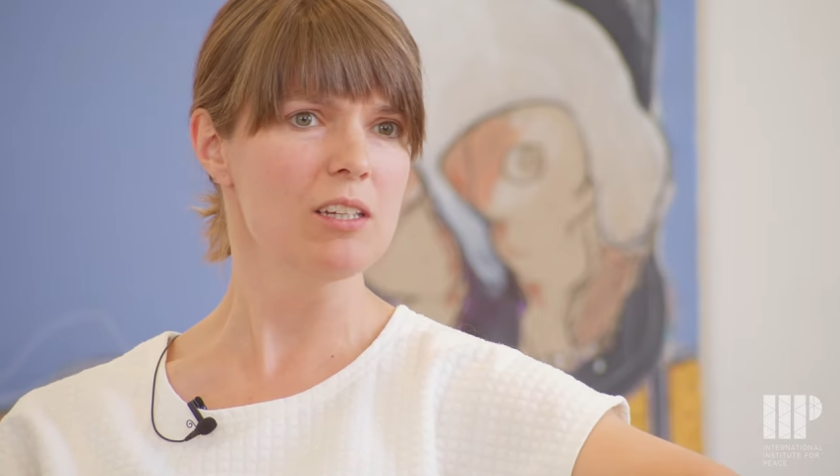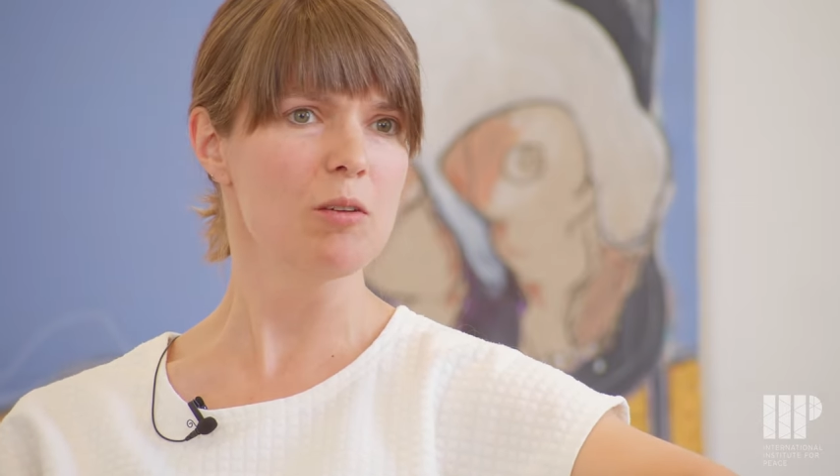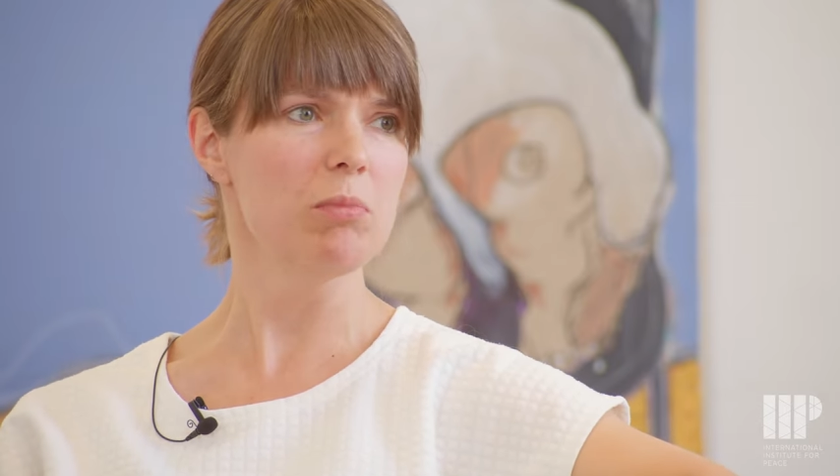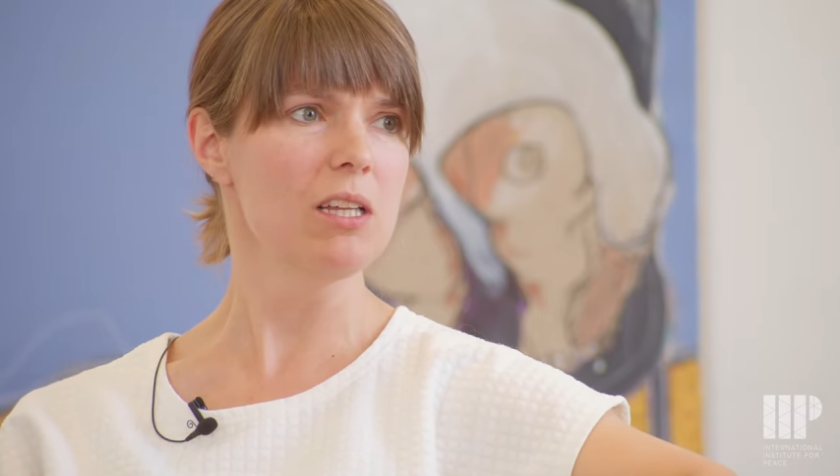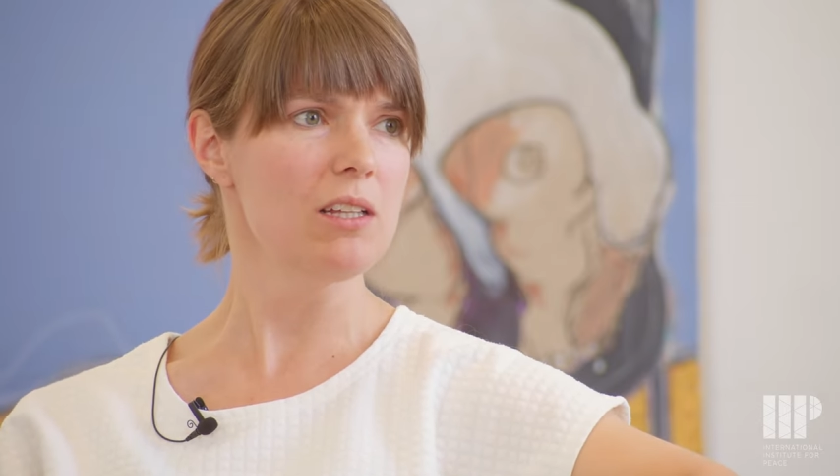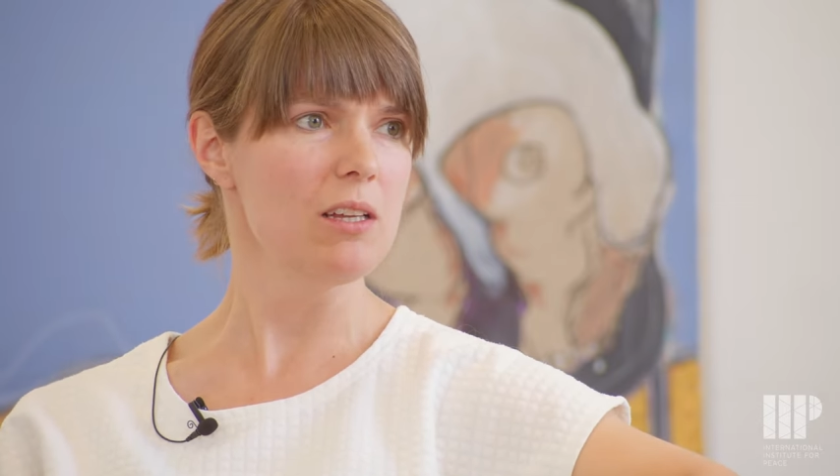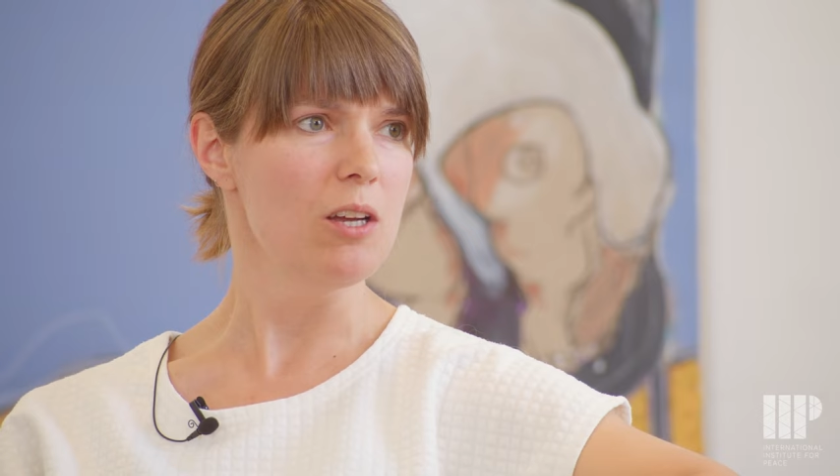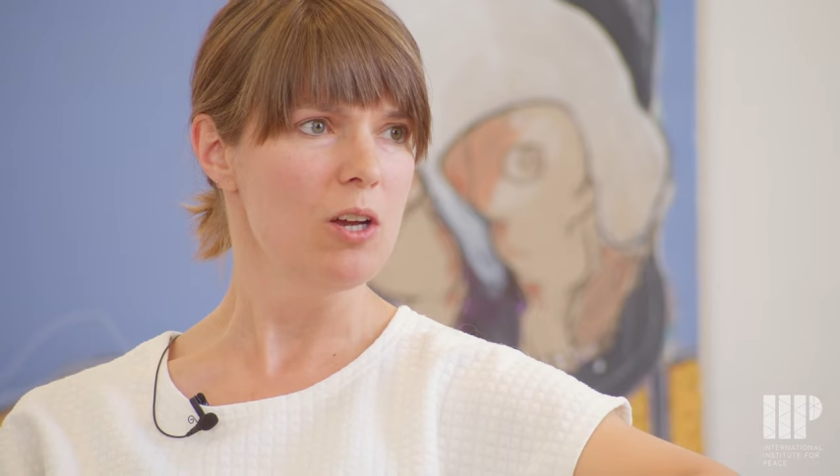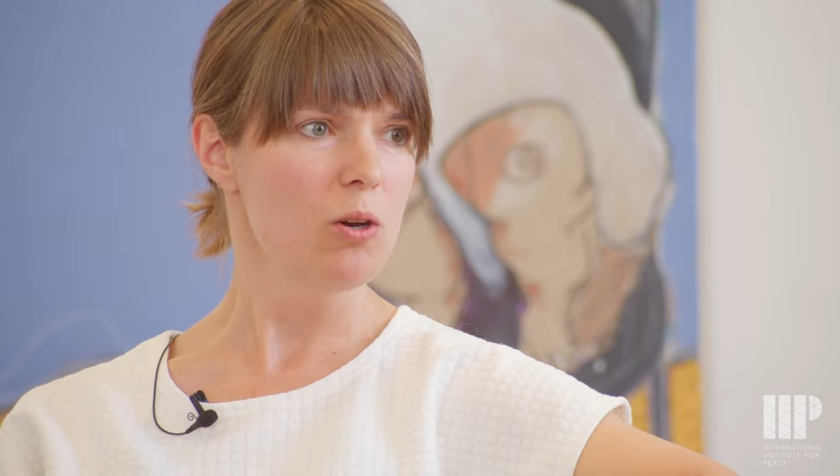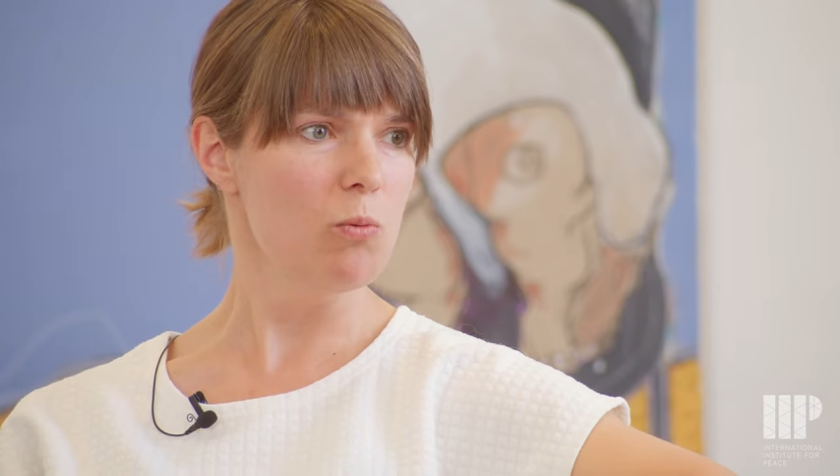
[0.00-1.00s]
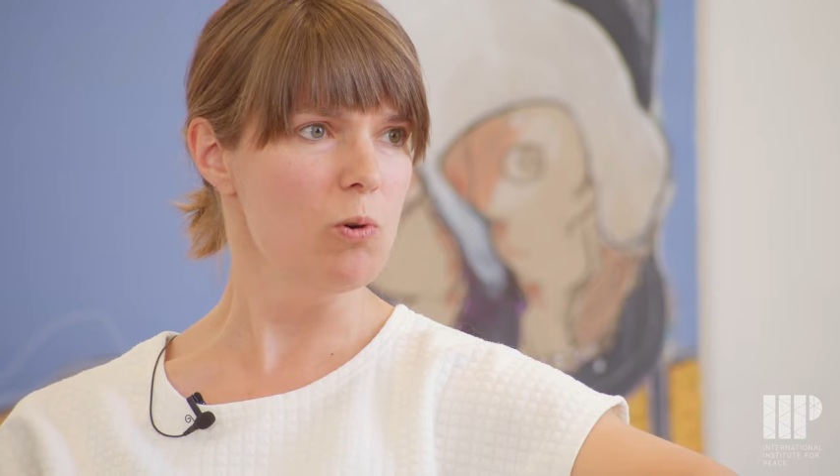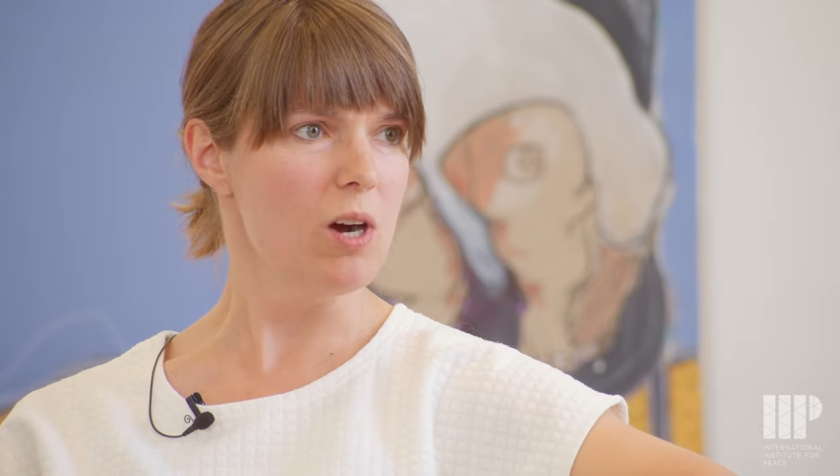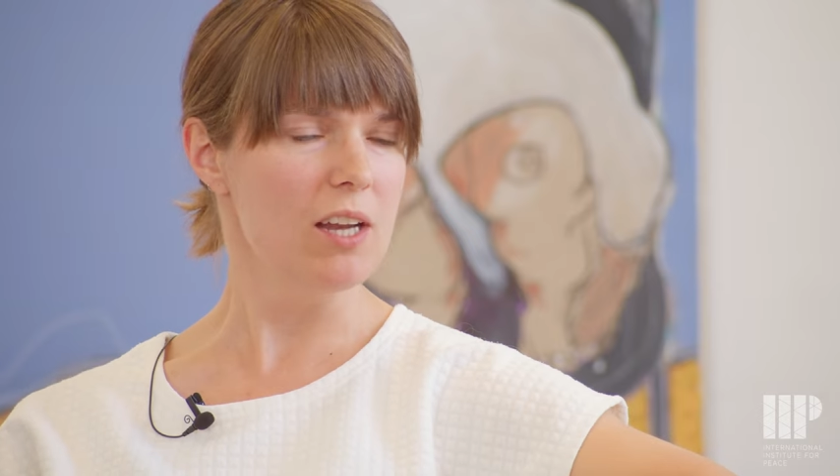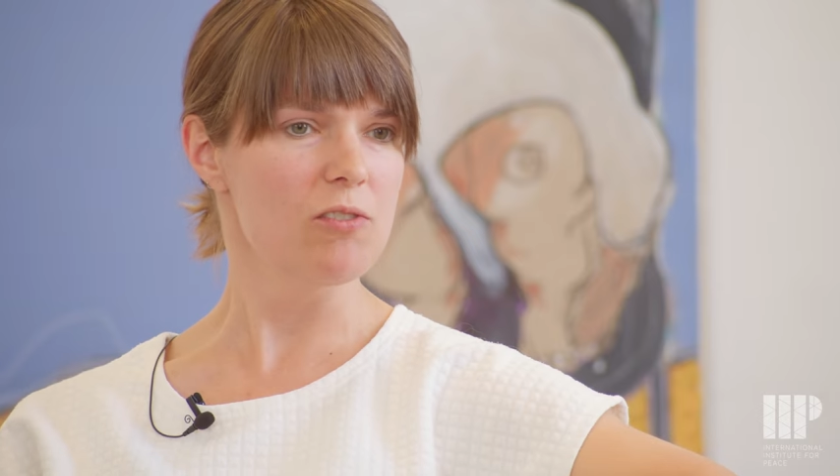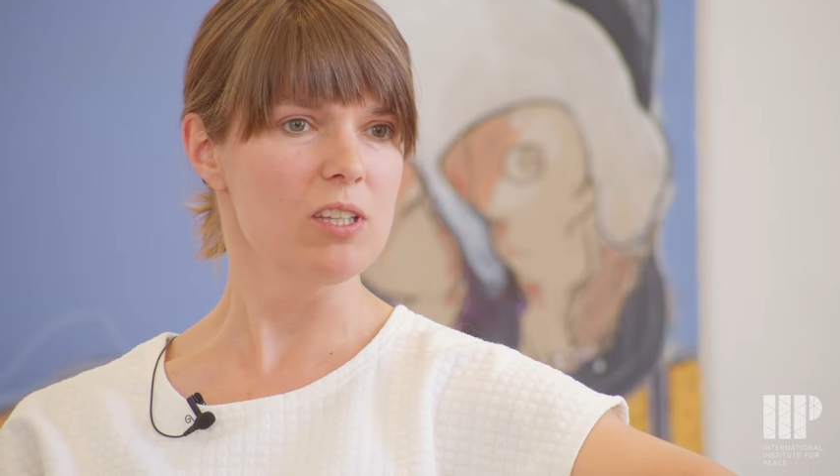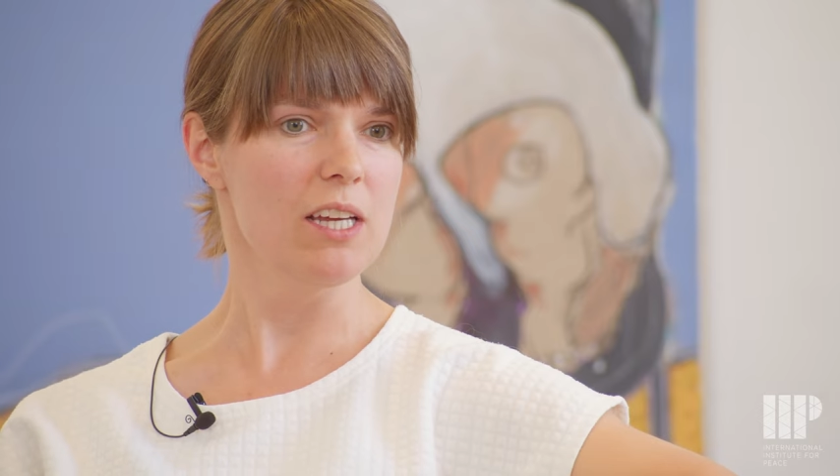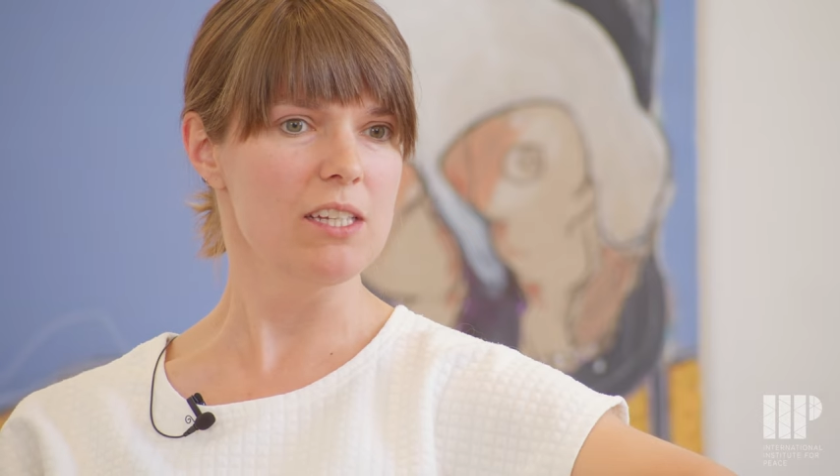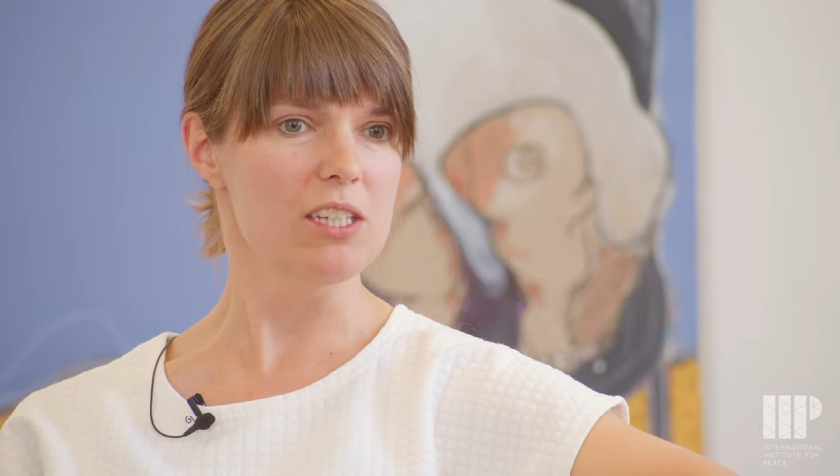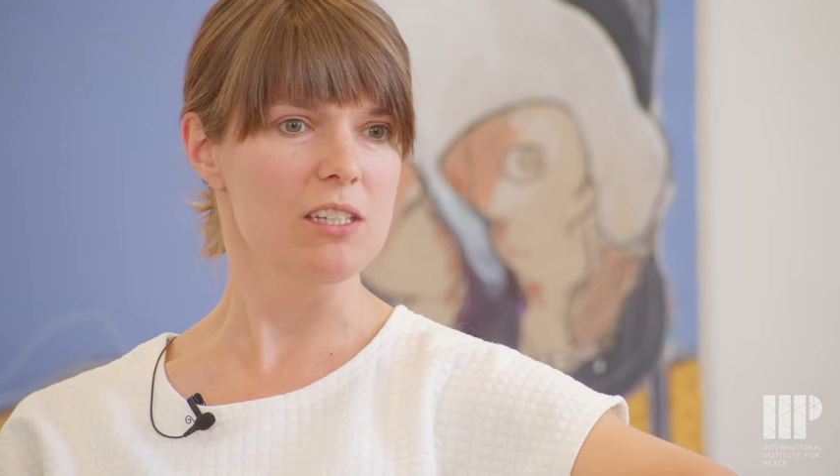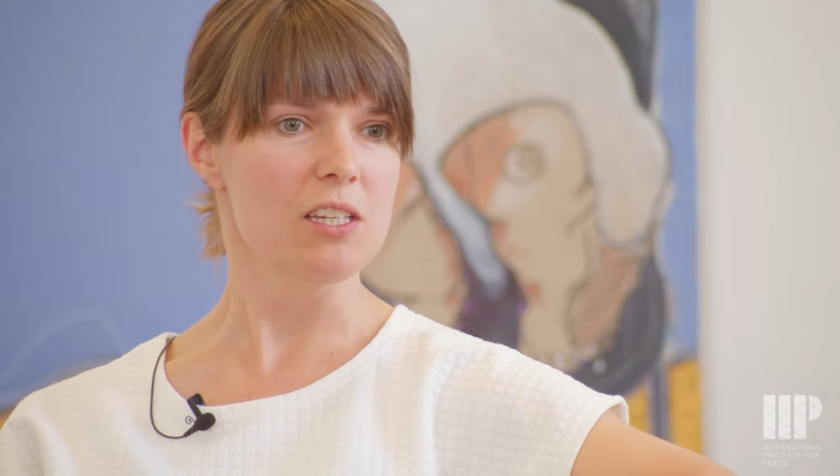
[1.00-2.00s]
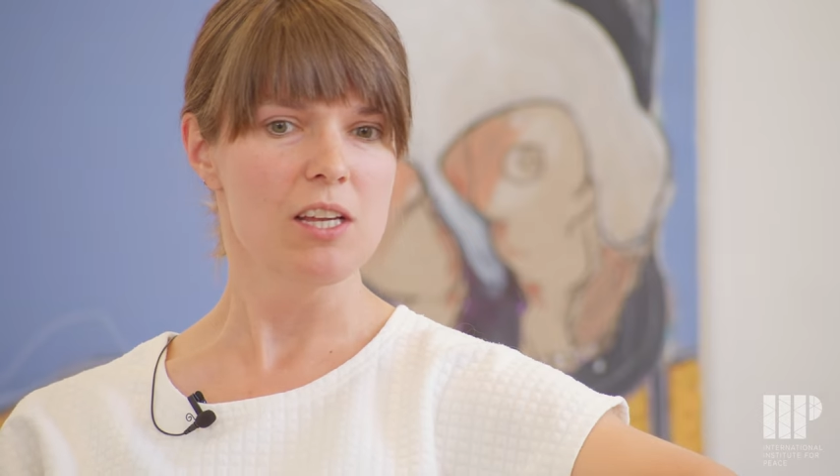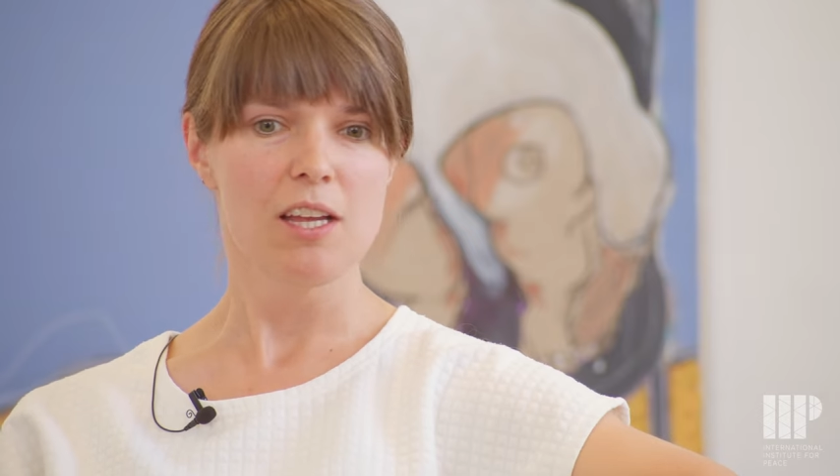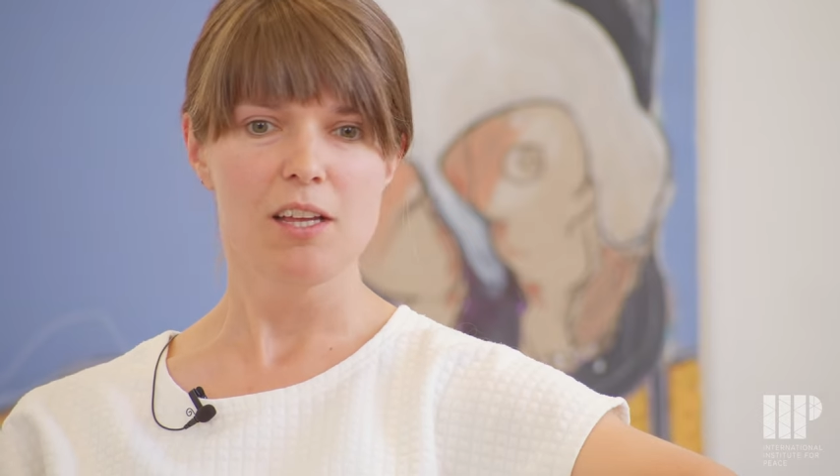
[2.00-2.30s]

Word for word: completely war unrelated.